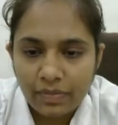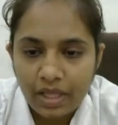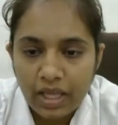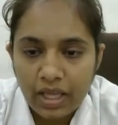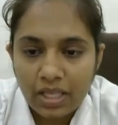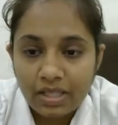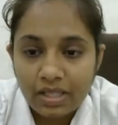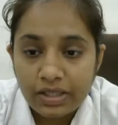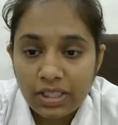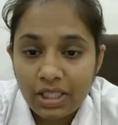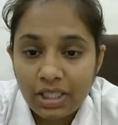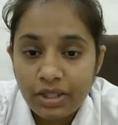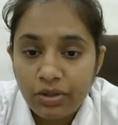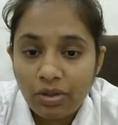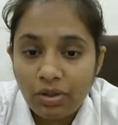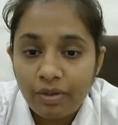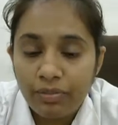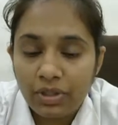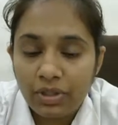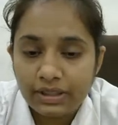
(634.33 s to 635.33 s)

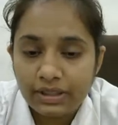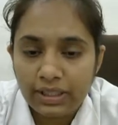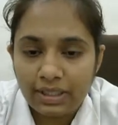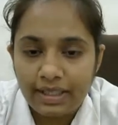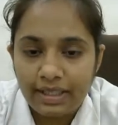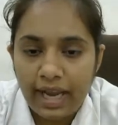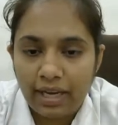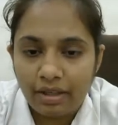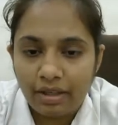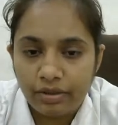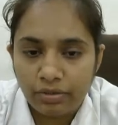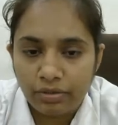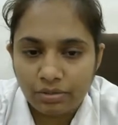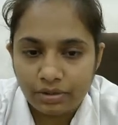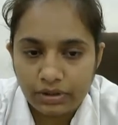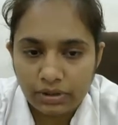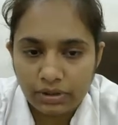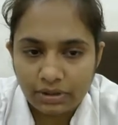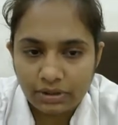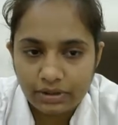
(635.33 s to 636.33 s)
Syndrome nursing
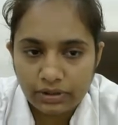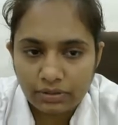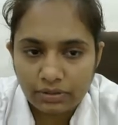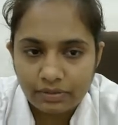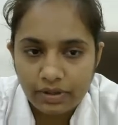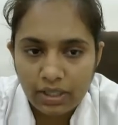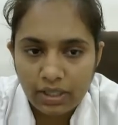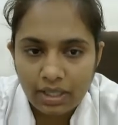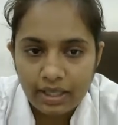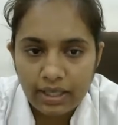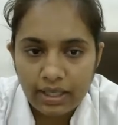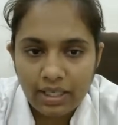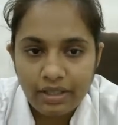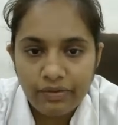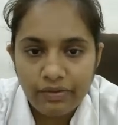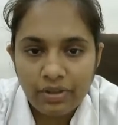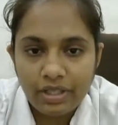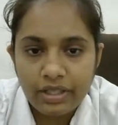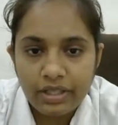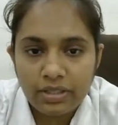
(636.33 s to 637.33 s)
diagnosis,
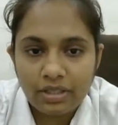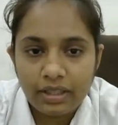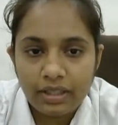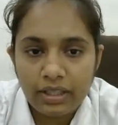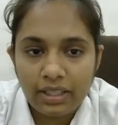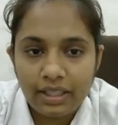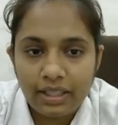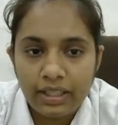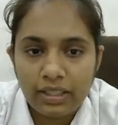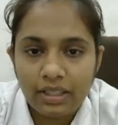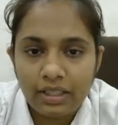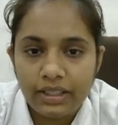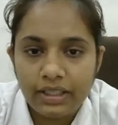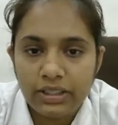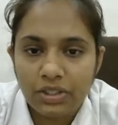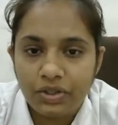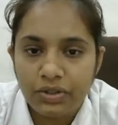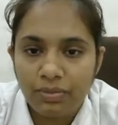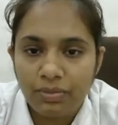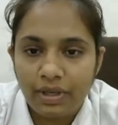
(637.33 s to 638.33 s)
in which the
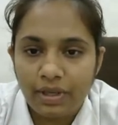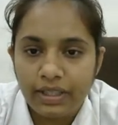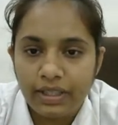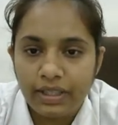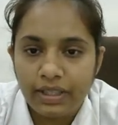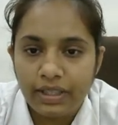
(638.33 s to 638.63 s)
clinical judgment